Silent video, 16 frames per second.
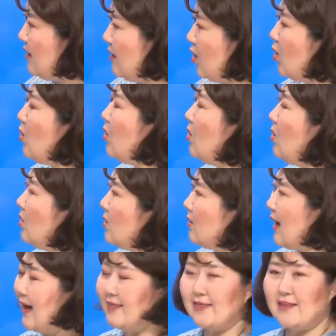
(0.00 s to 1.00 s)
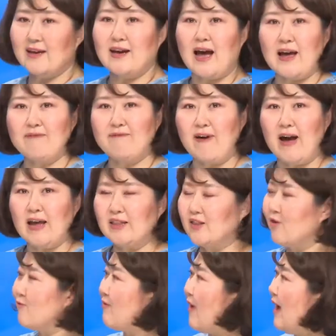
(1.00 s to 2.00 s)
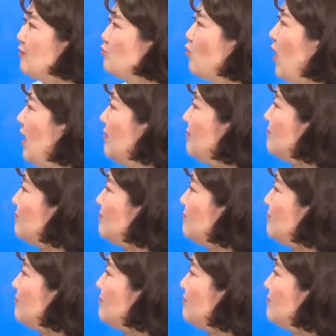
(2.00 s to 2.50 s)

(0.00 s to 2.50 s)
Oh, I think I find the right one.